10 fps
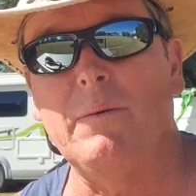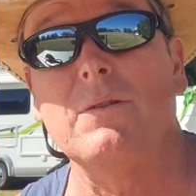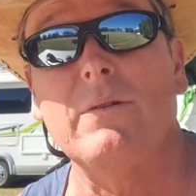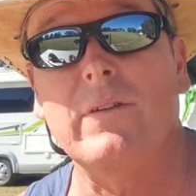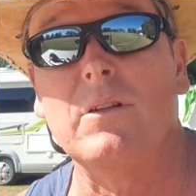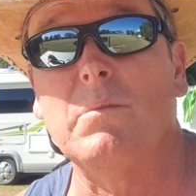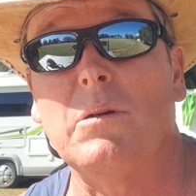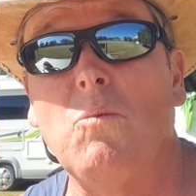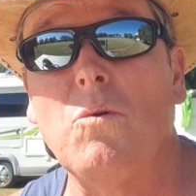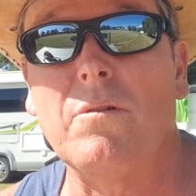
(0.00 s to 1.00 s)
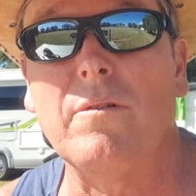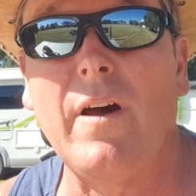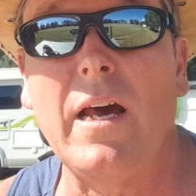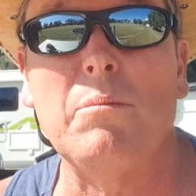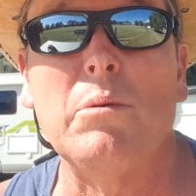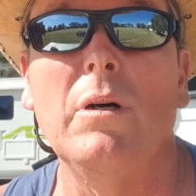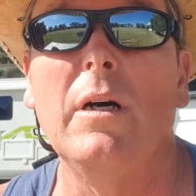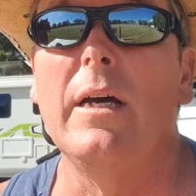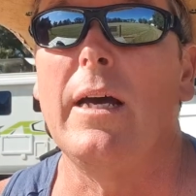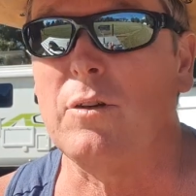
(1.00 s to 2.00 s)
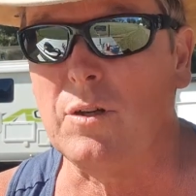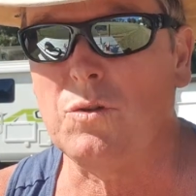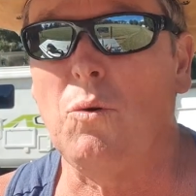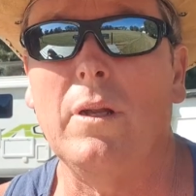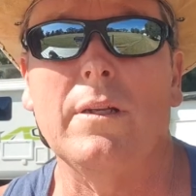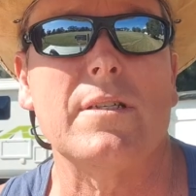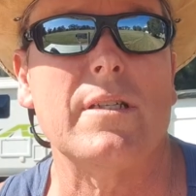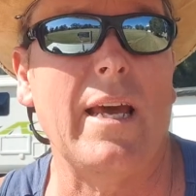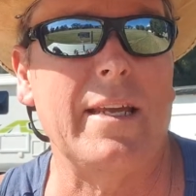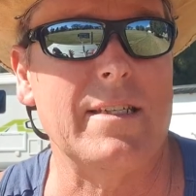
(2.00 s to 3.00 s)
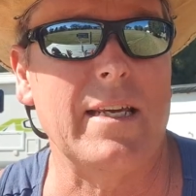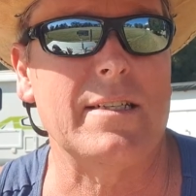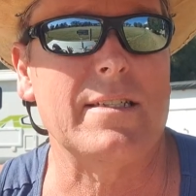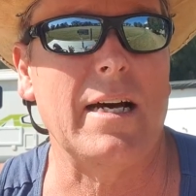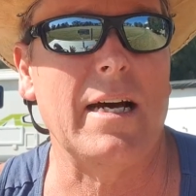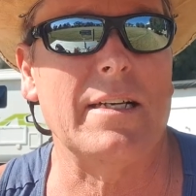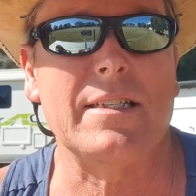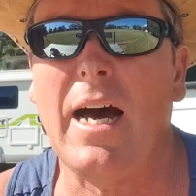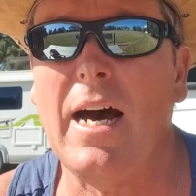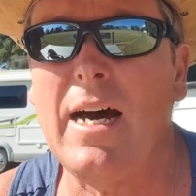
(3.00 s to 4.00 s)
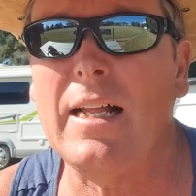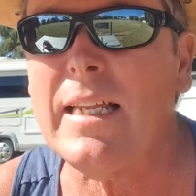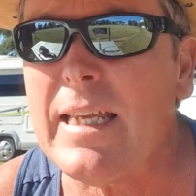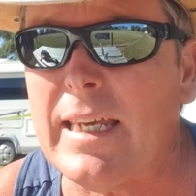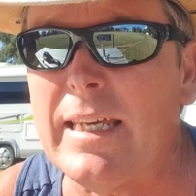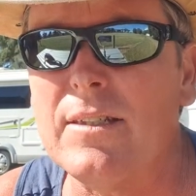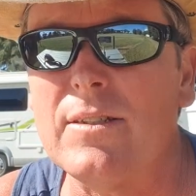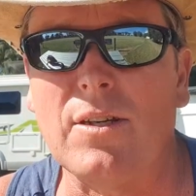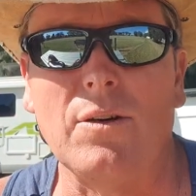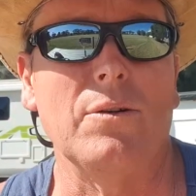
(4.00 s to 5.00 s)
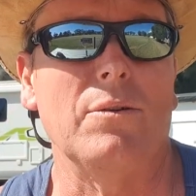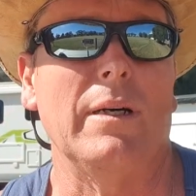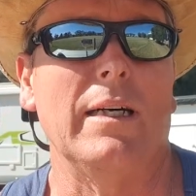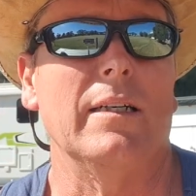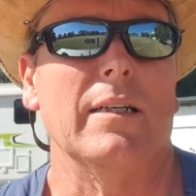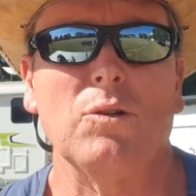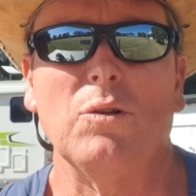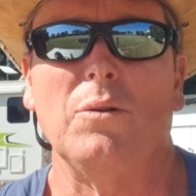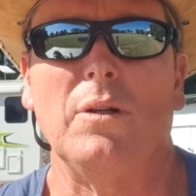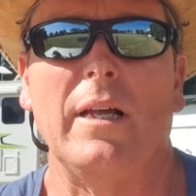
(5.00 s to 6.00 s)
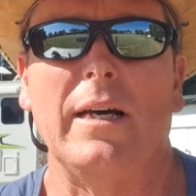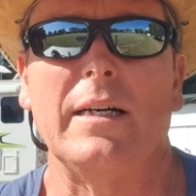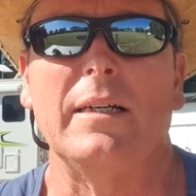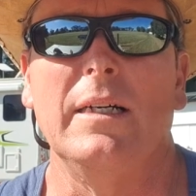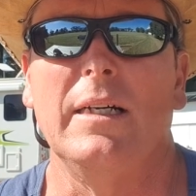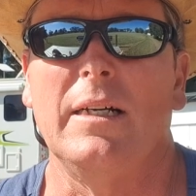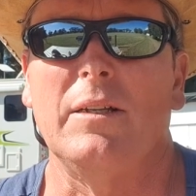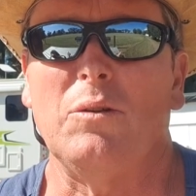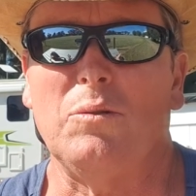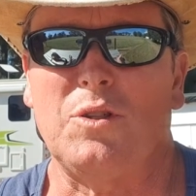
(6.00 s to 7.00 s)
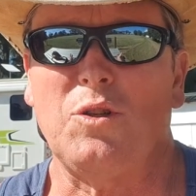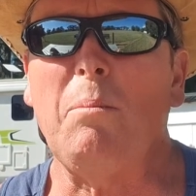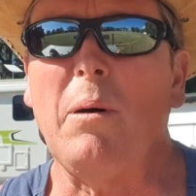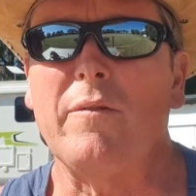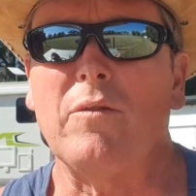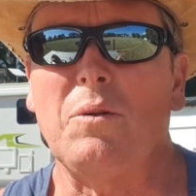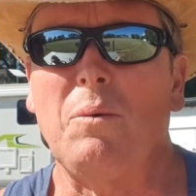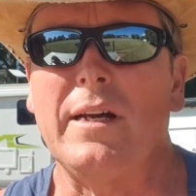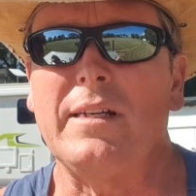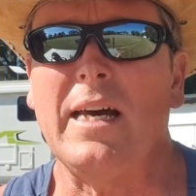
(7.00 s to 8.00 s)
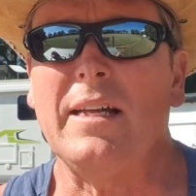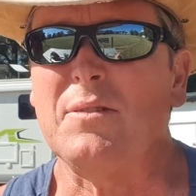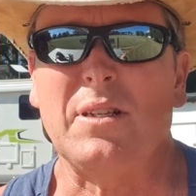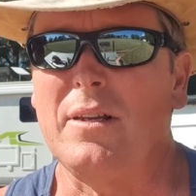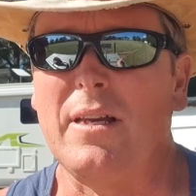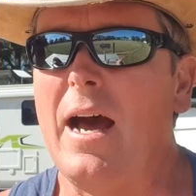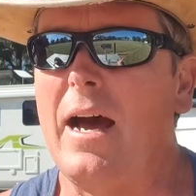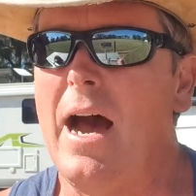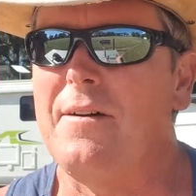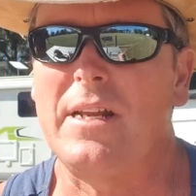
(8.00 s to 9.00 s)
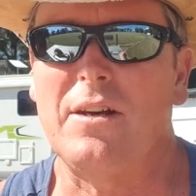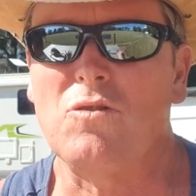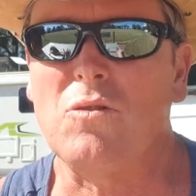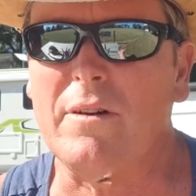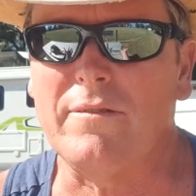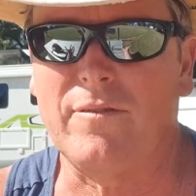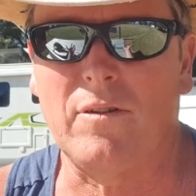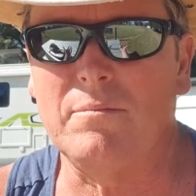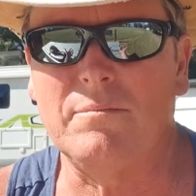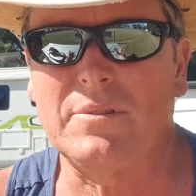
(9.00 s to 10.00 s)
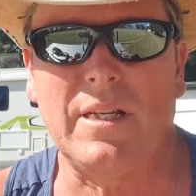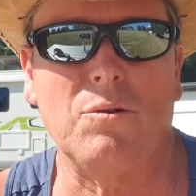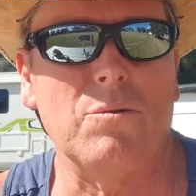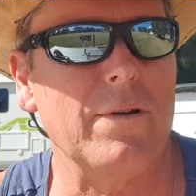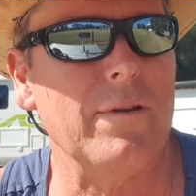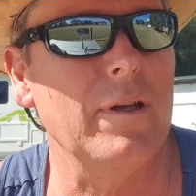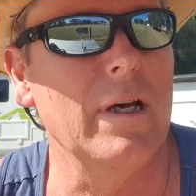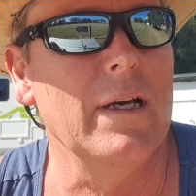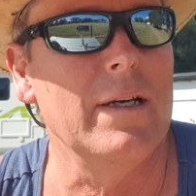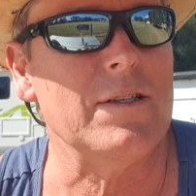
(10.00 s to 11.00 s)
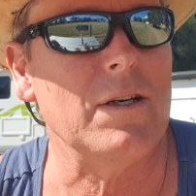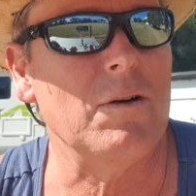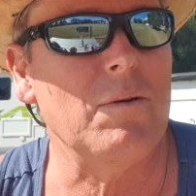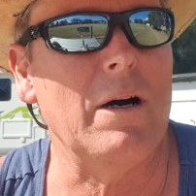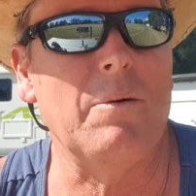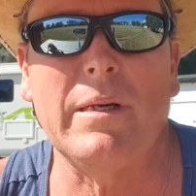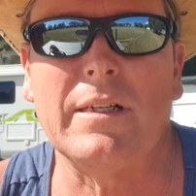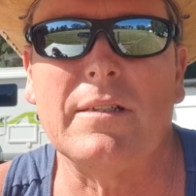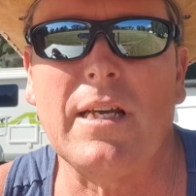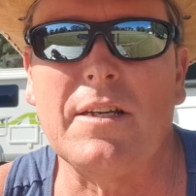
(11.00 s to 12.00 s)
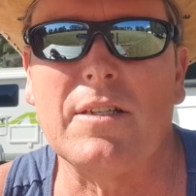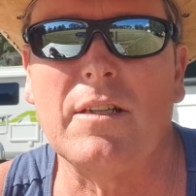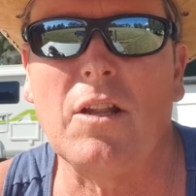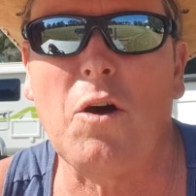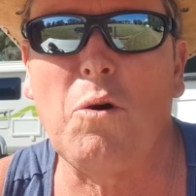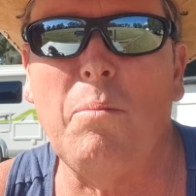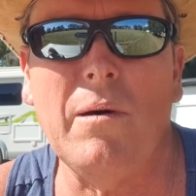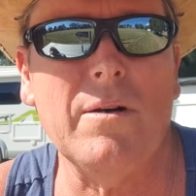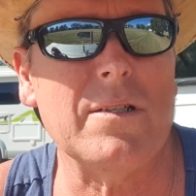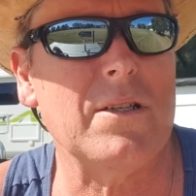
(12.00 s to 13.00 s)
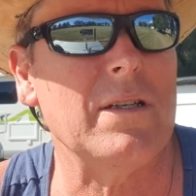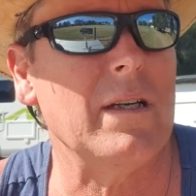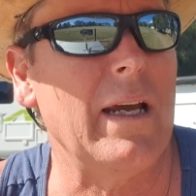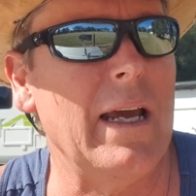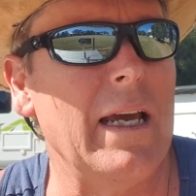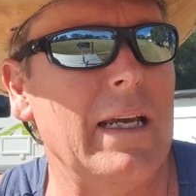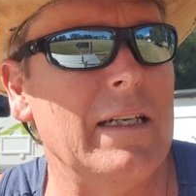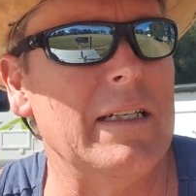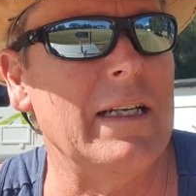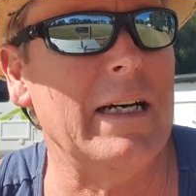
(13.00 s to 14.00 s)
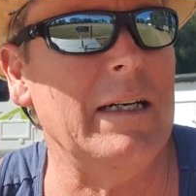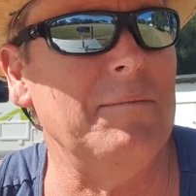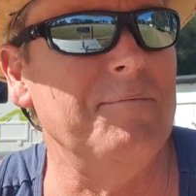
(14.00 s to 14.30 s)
but we do have a little bit of water available. We've got toilets. It's at Tarlee. So good little stopover on the way down. It was only a half an hour drive from Saddleworth. So I've been in, tasted the local pies, and